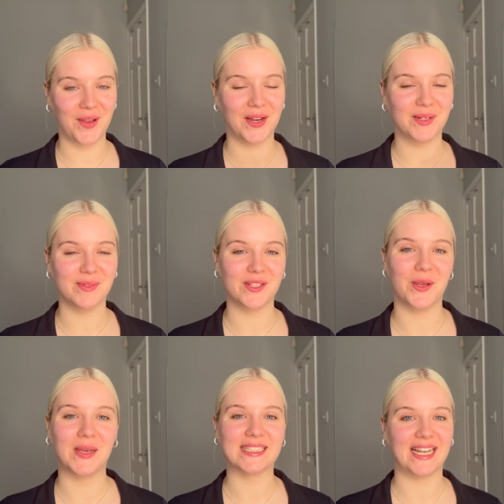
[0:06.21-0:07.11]
I am so
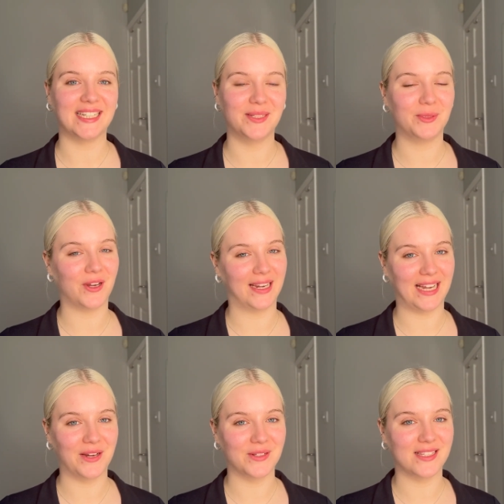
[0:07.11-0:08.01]
excited to be trying
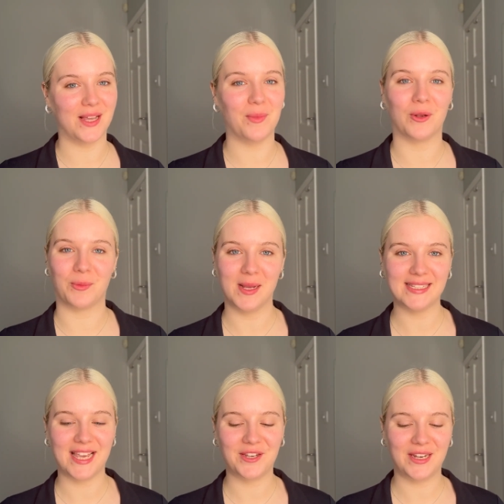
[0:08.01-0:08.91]
out some Laura
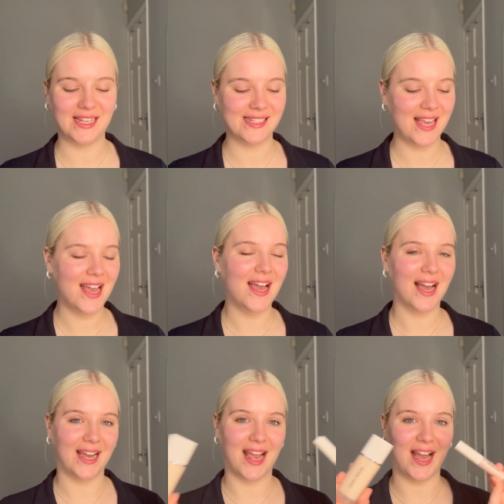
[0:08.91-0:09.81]
Mercier goodies.
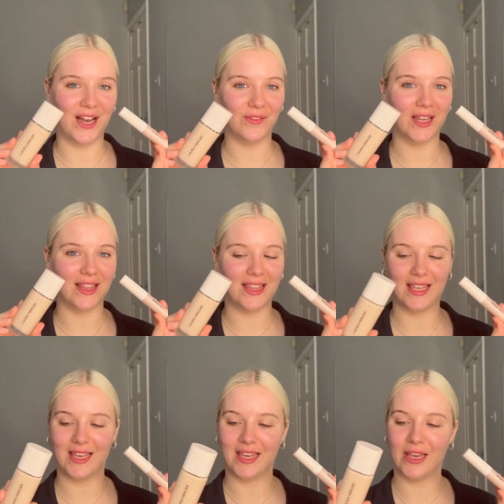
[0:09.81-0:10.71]
I have
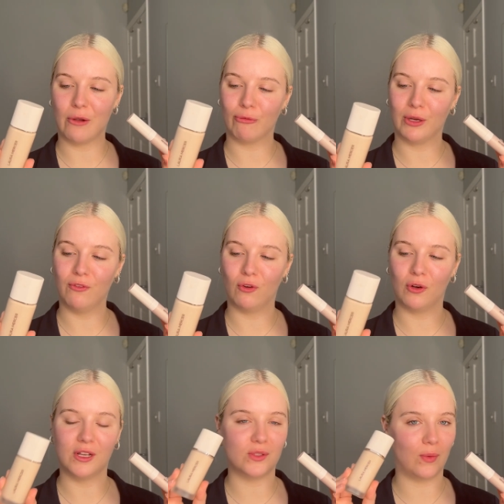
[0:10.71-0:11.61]
the Real
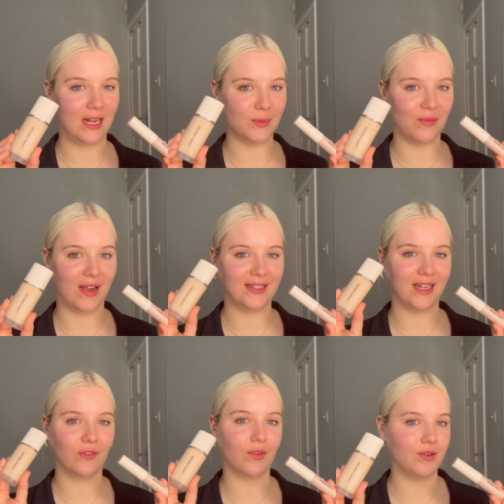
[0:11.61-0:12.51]
Flawless Weightless Perfecting
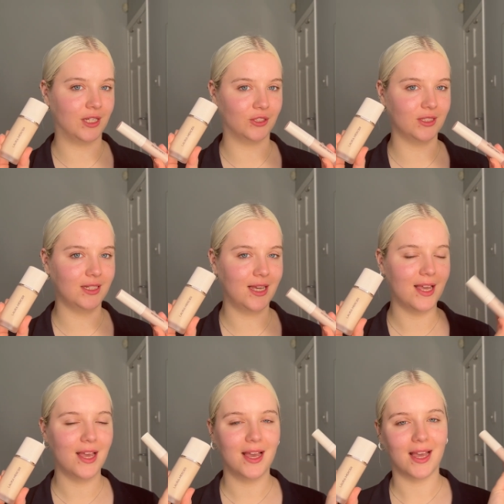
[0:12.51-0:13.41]
Foundation
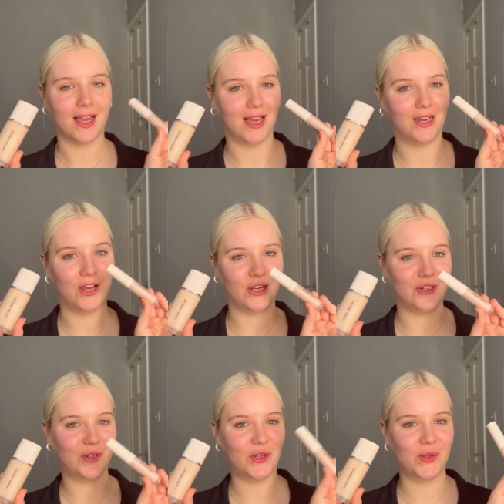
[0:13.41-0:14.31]
and her
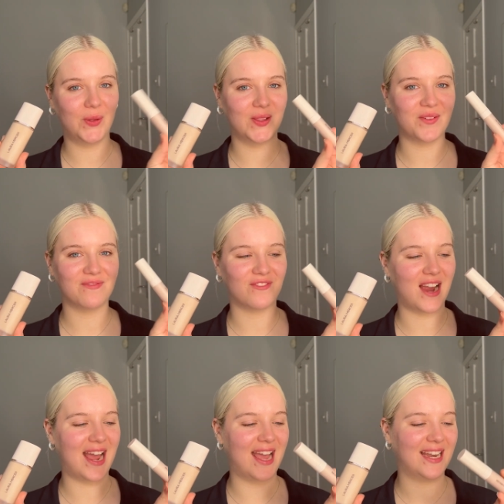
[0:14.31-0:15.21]
new little
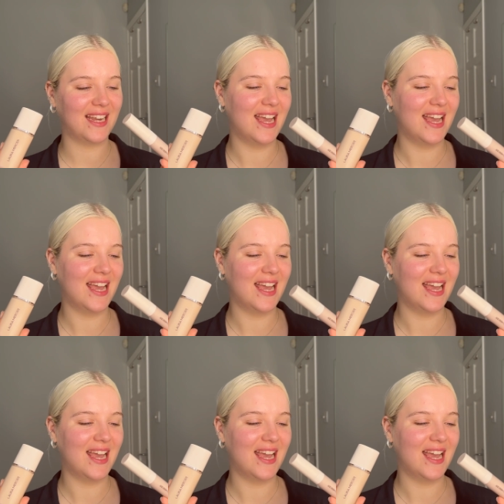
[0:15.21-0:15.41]
friend.